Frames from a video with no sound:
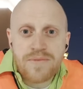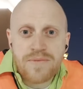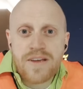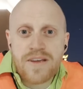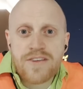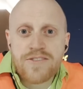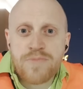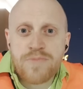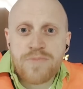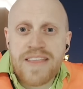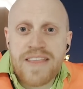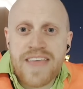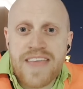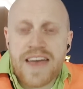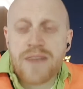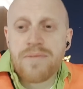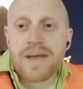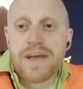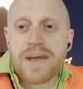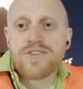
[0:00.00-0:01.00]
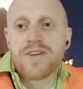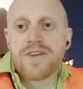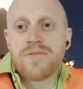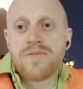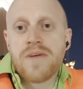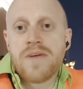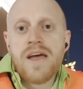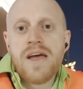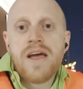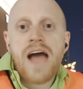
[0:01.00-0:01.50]
Uh, spend that on Patreon.
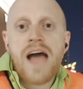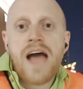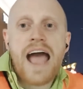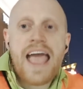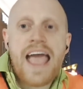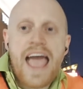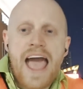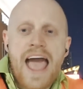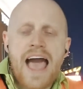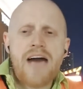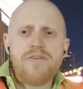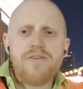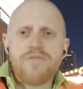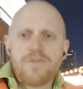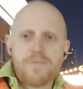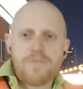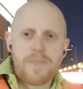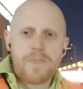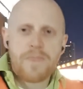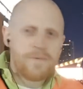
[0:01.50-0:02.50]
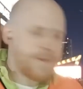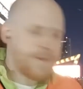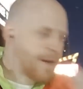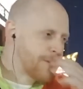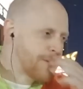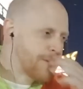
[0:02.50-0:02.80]
I have okay.